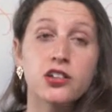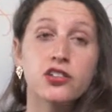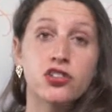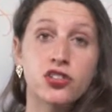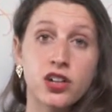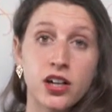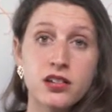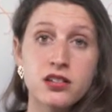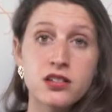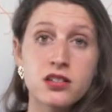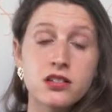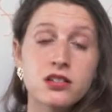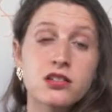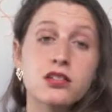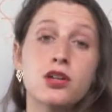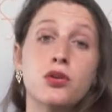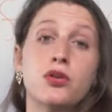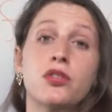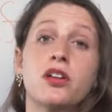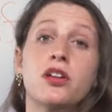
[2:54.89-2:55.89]
just
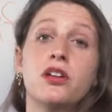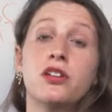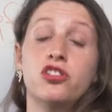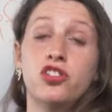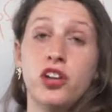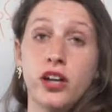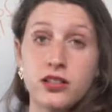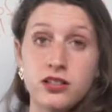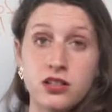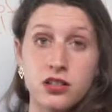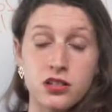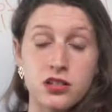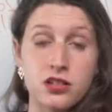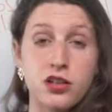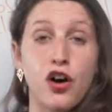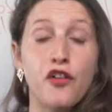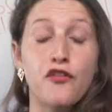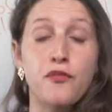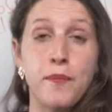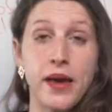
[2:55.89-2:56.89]
so the chances
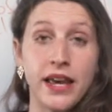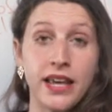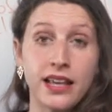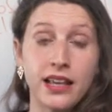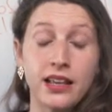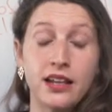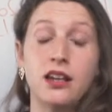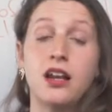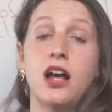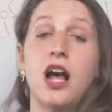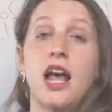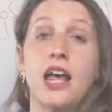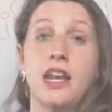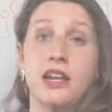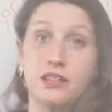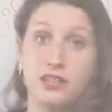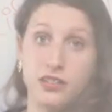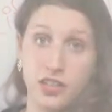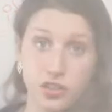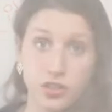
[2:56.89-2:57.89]
of making an
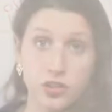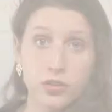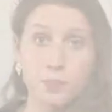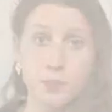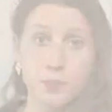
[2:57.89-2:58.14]
additional